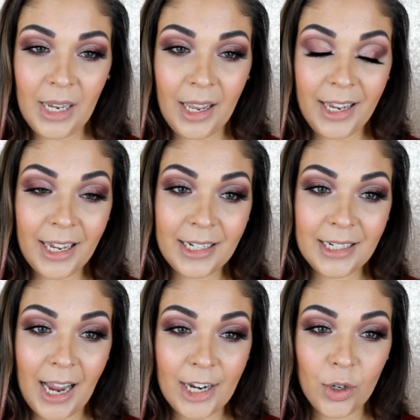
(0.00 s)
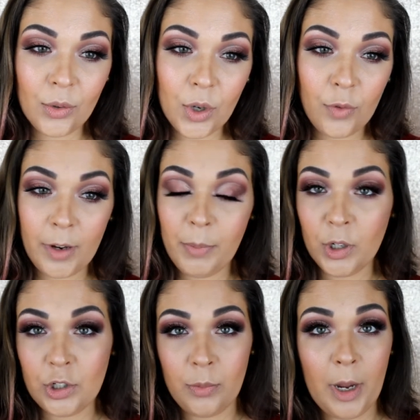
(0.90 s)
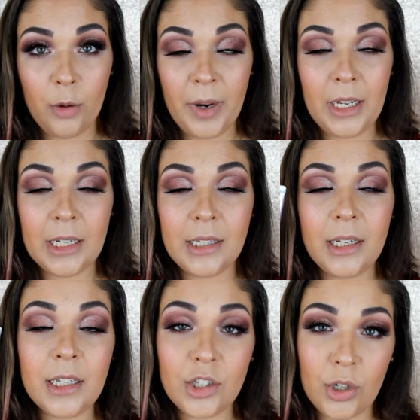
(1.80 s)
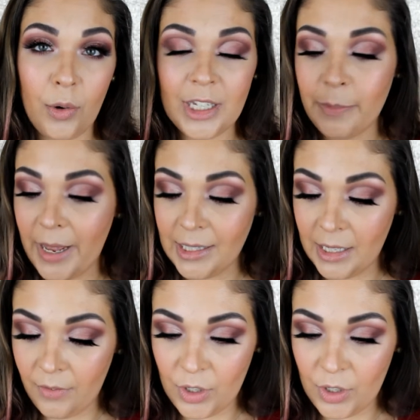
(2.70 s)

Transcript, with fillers: and I don't know if I purchased my own money because it is so expensive.